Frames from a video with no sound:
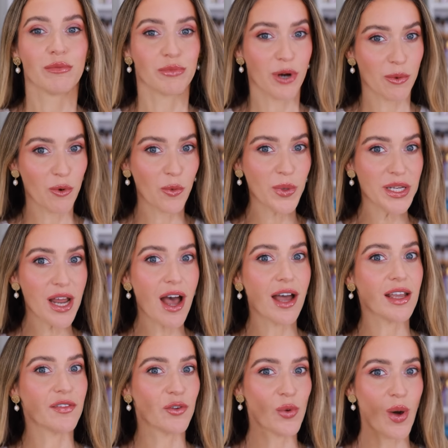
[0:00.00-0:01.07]
Probably
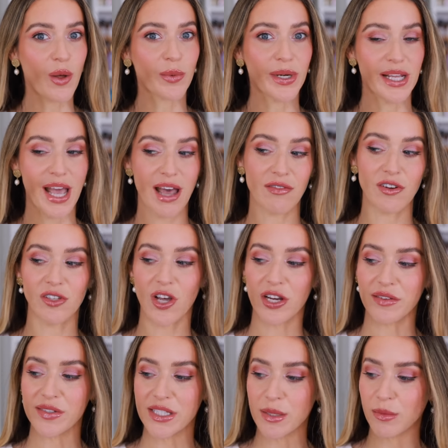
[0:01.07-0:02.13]
not if you already have a
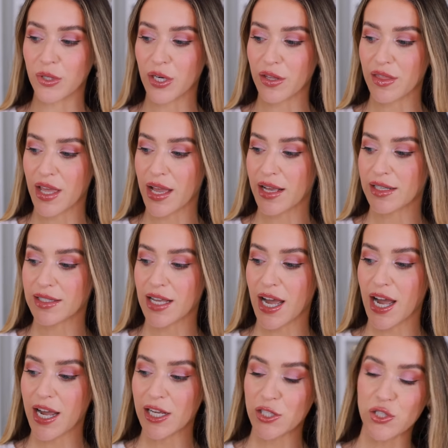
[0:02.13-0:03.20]
lot of similar things.
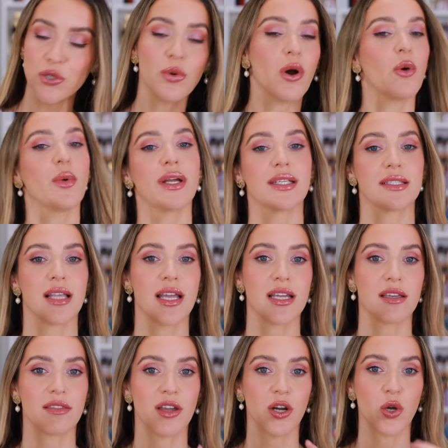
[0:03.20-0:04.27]
I do always
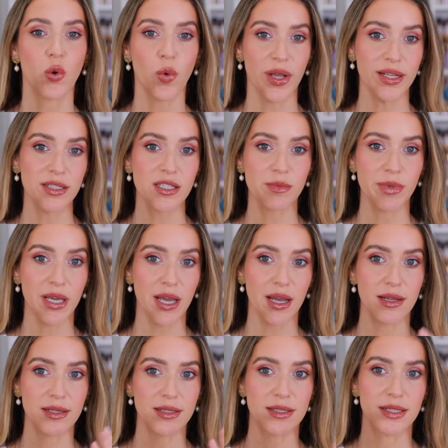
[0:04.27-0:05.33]
like their quints
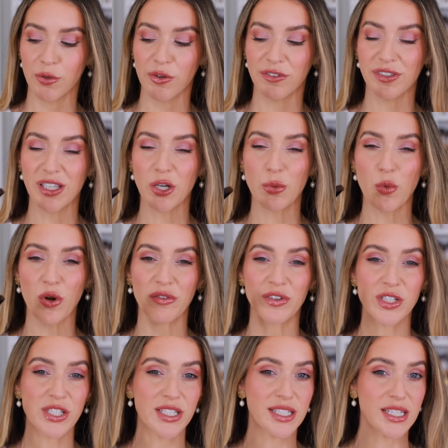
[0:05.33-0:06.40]
because you have a little more
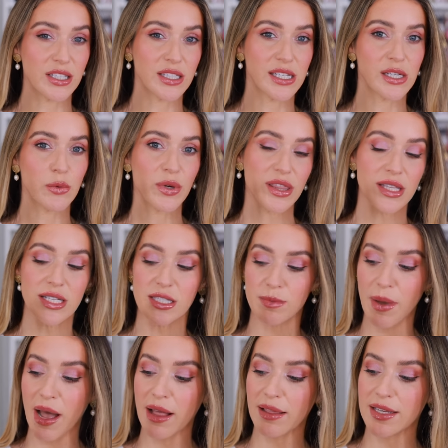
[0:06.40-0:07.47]
versatility with these
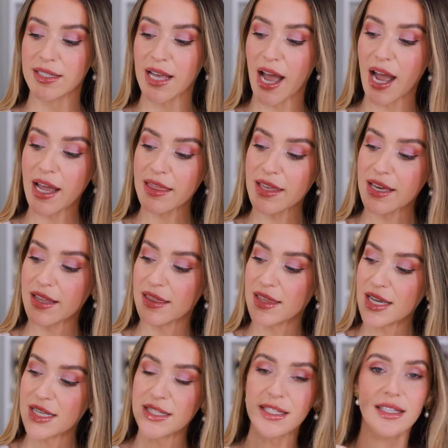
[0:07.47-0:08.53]
palettes. I think
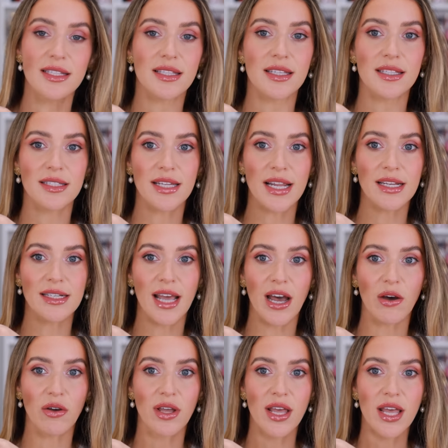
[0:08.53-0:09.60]
this is the
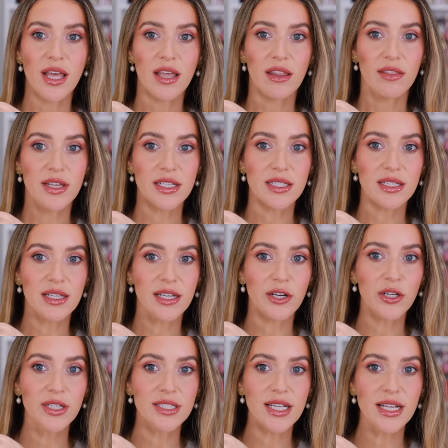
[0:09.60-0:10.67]
standout. This
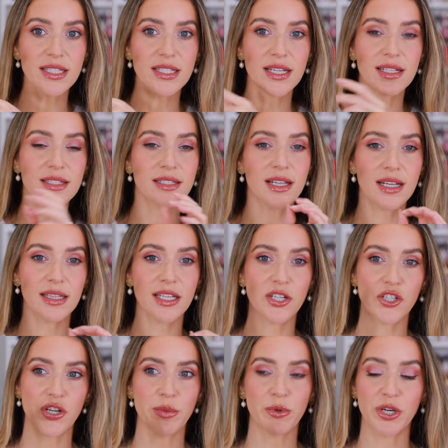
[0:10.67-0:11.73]
iridescent, slightly
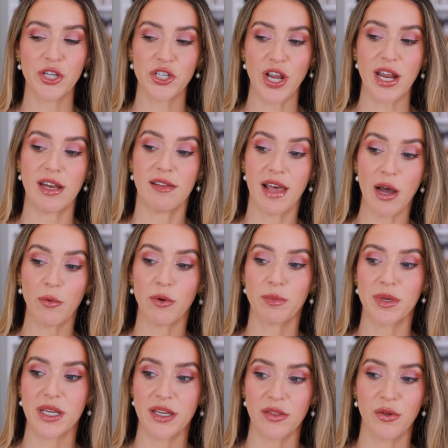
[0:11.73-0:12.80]
shimmery shade, that would
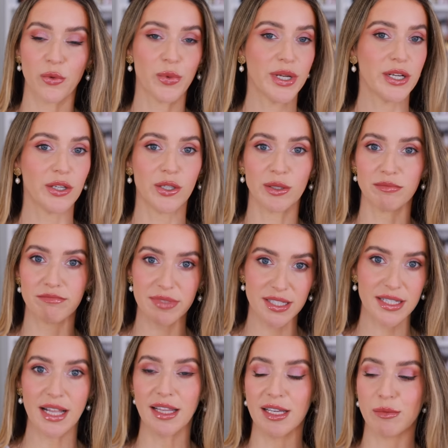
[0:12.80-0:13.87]
be the real
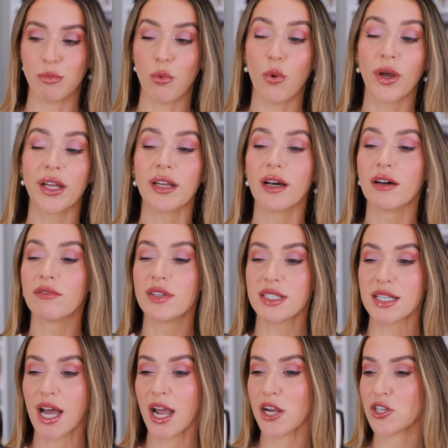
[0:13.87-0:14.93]
selling point of
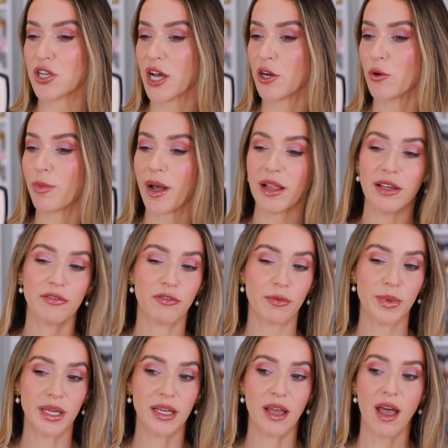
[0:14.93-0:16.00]
this eyeshadow palette for
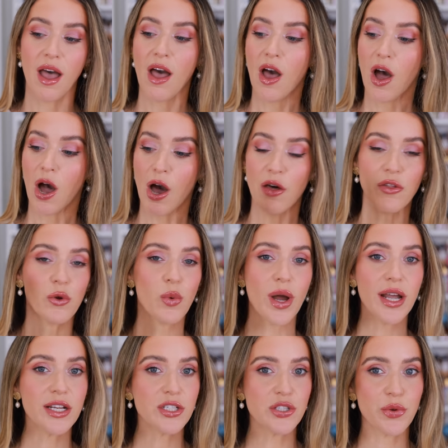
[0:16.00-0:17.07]
me.
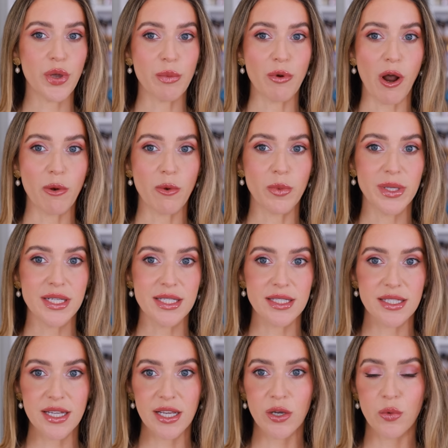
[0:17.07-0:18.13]
Otherwise, you could probably
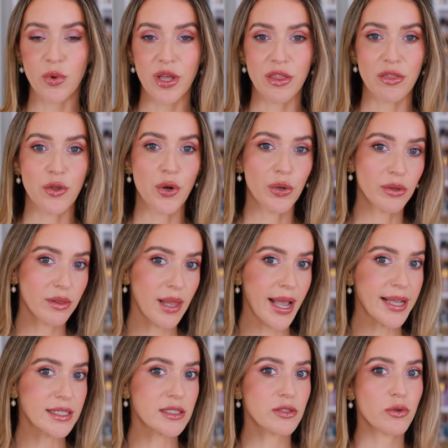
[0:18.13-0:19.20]
stick with your
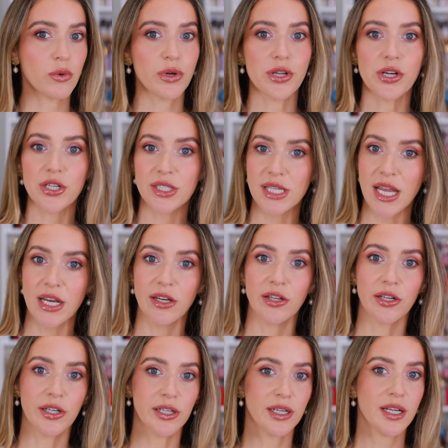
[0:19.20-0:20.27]
light or your
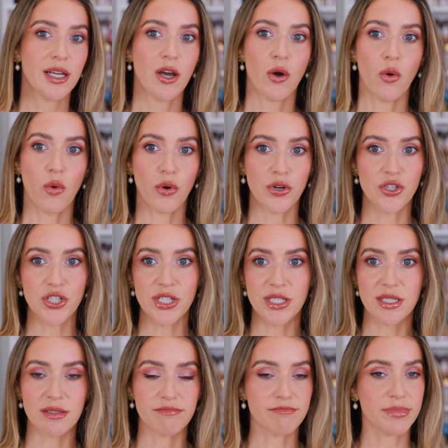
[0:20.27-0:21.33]
tender or
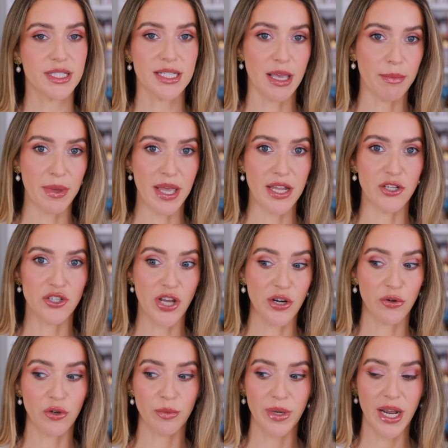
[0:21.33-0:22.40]
just skip it in
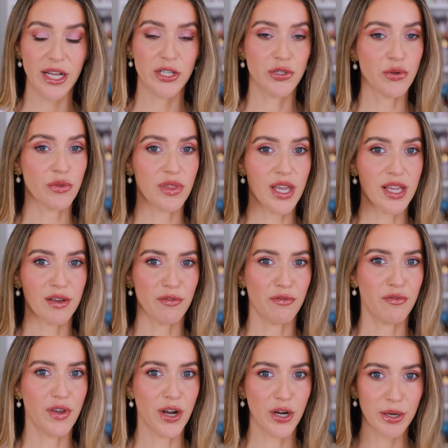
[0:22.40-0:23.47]
general, but I do think
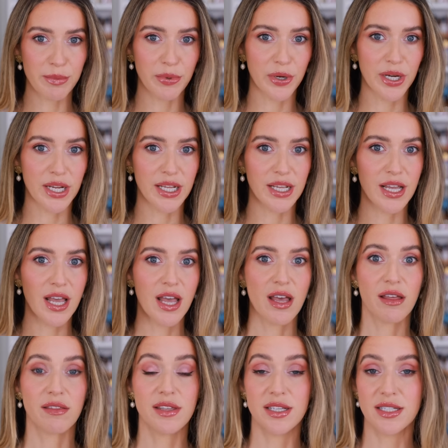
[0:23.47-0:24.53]
very pretty.
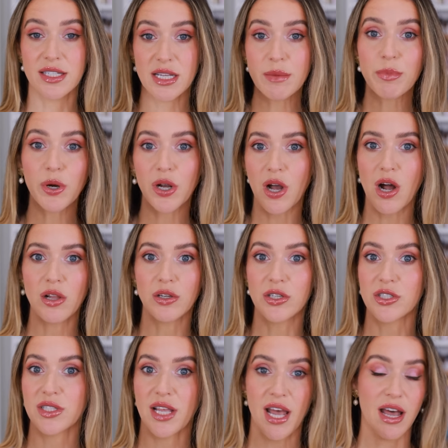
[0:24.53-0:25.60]
The deeper
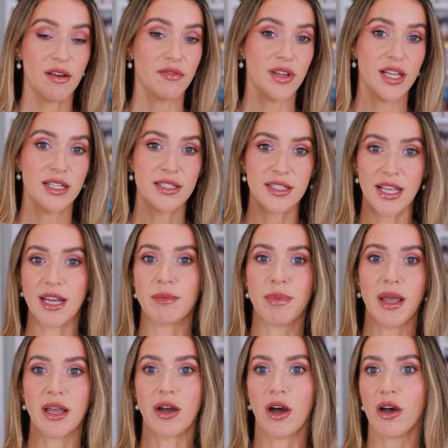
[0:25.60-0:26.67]
colors have insane
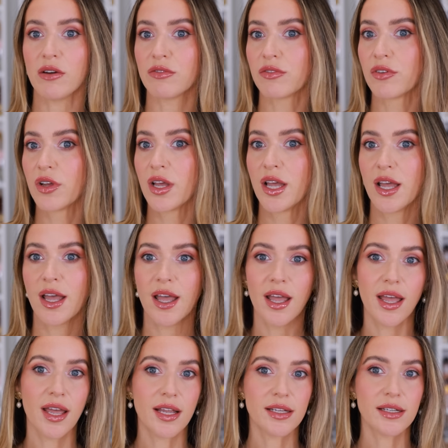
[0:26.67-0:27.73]
payoff,
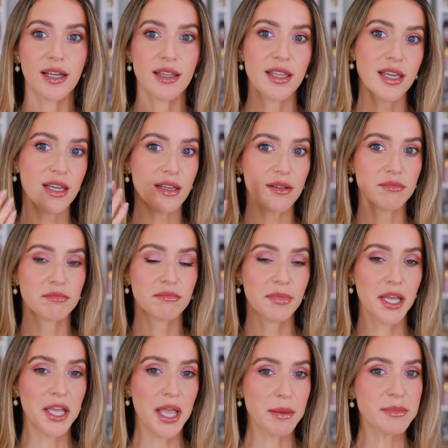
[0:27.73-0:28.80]
and I think
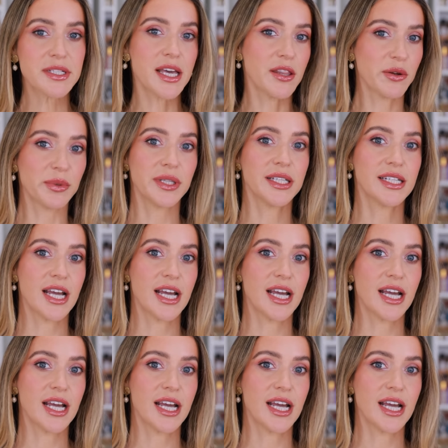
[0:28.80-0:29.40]
it came together really